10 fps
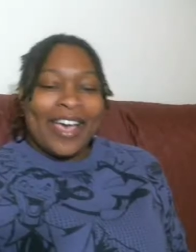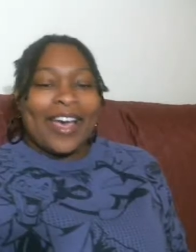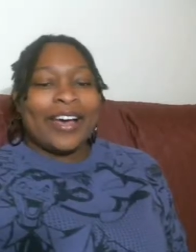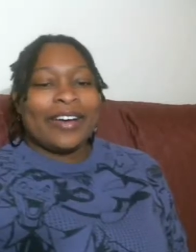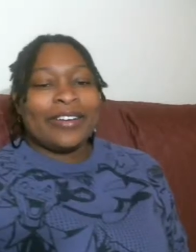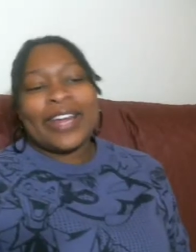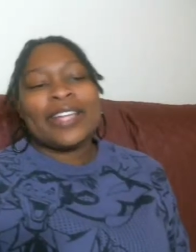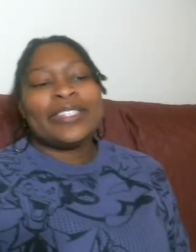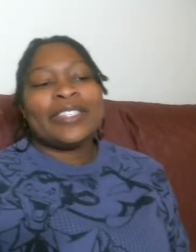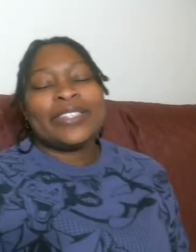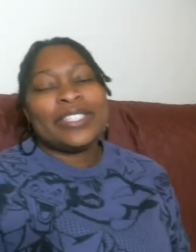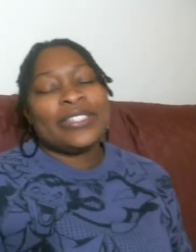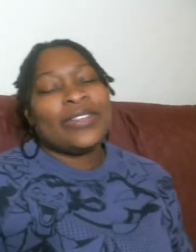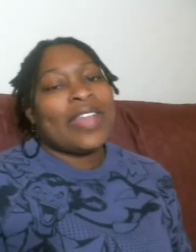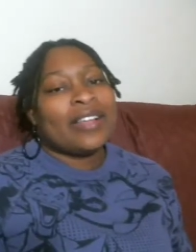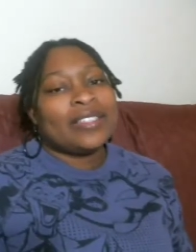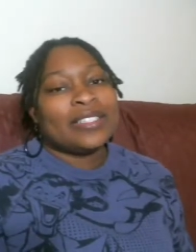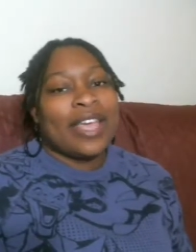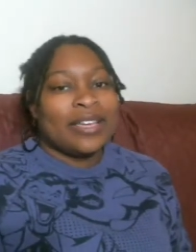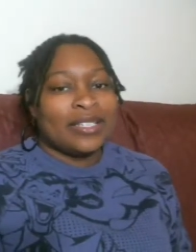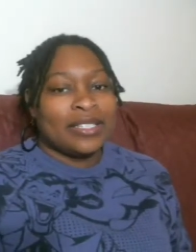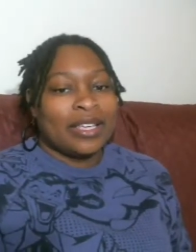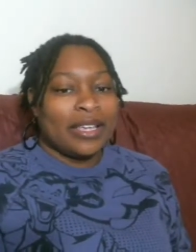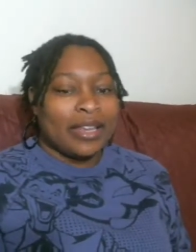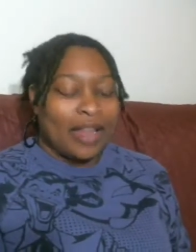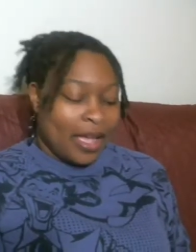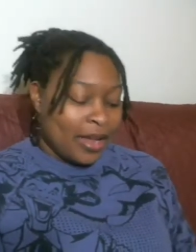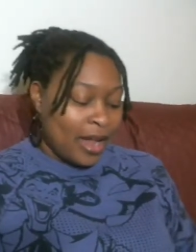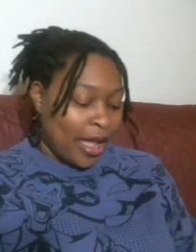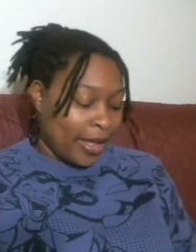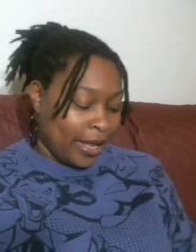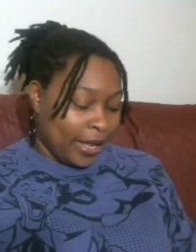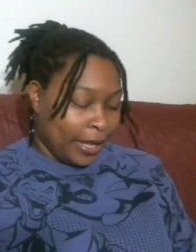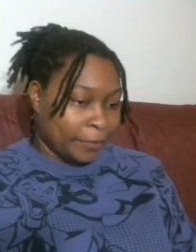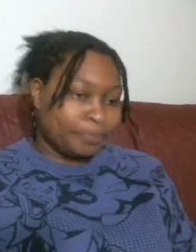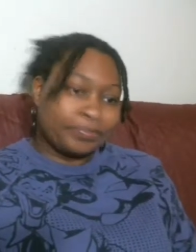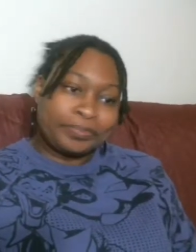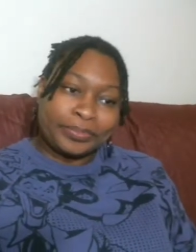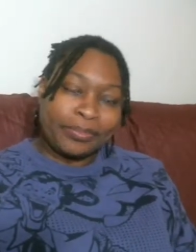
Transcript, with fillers: All right, so it's two thousand eighteen and I am